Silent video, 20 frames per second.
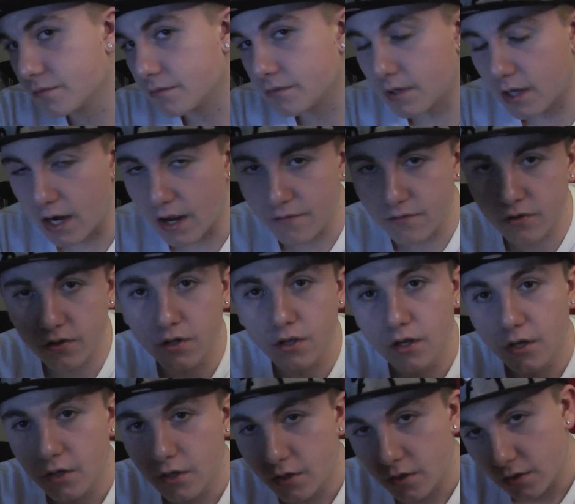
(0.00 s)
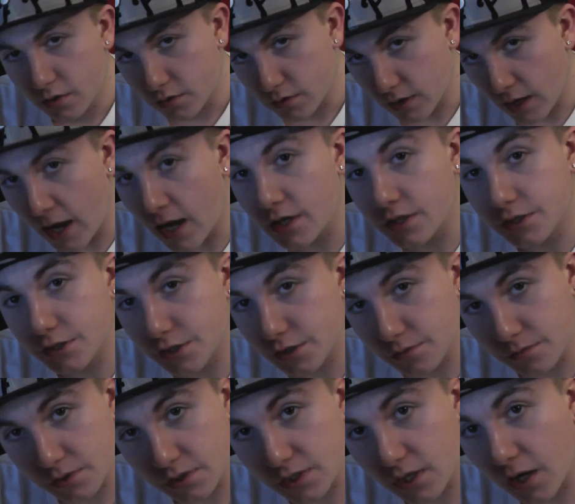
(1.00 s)
whatever. That
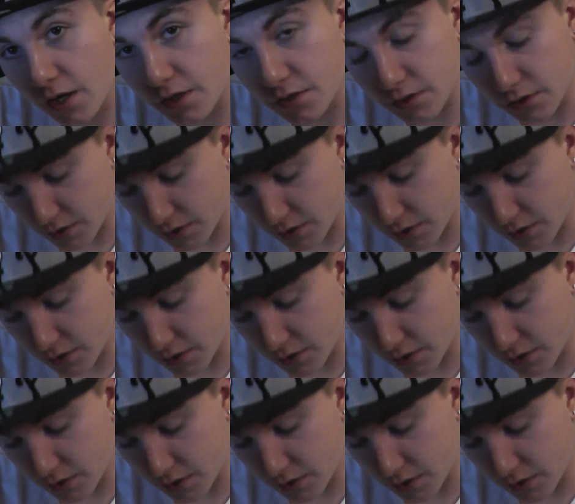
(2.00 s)
shit was nice